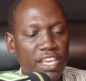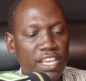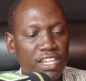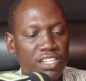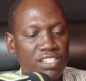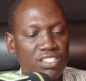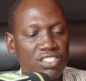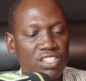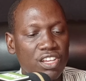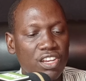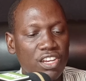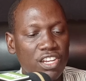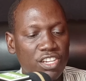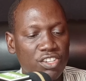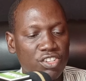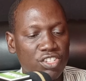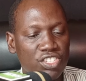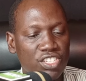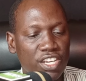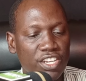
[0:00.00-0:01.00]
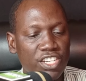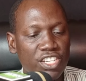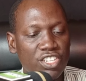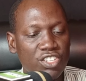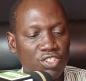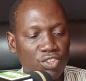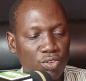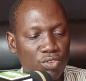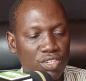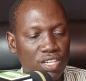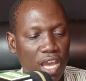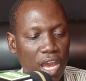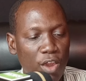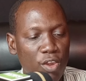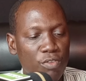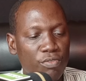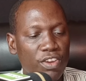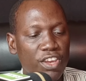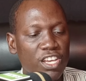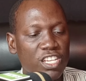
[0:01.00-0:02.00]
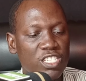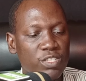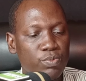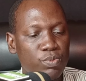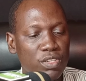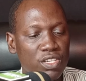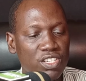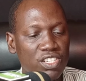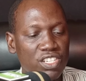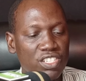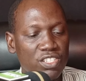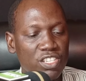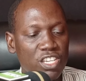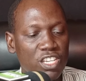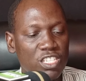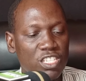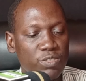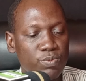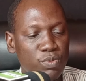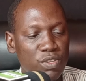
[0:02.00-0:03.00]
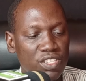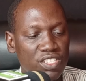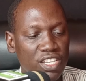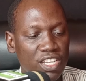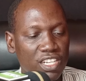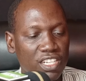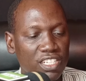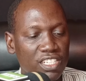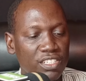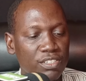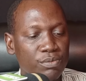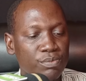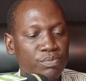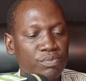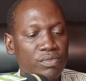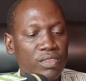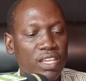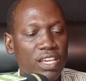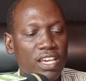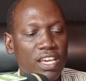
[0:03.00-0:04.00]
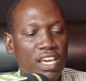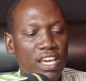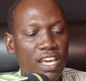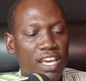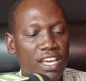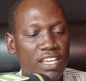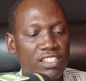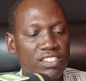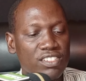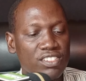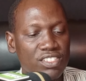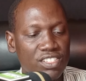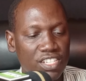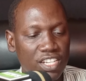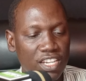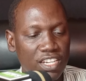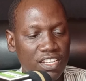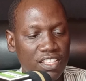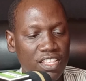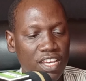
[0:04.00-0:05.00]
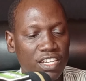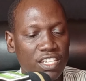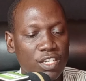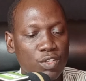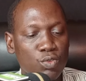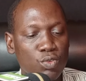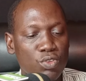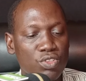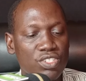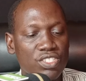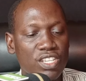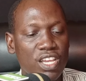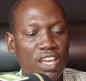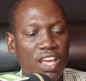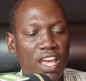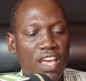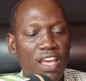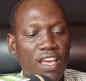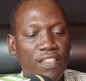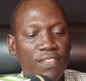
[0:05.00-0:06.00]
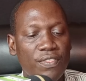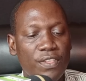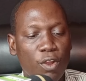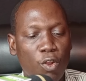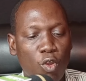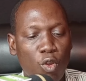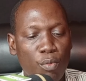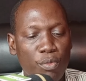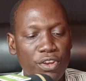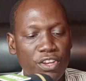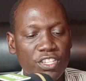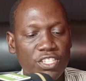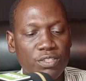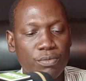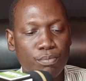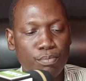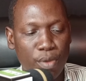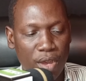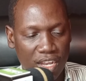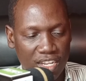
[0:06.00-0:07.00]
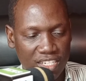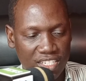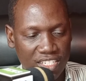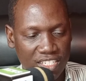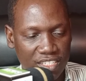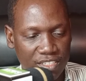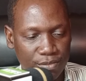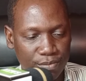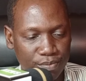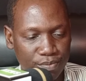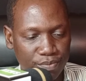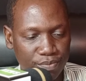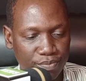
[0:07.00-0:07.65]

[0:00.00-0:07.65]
Its literature did not, however, explicitly state that it was the communist backed.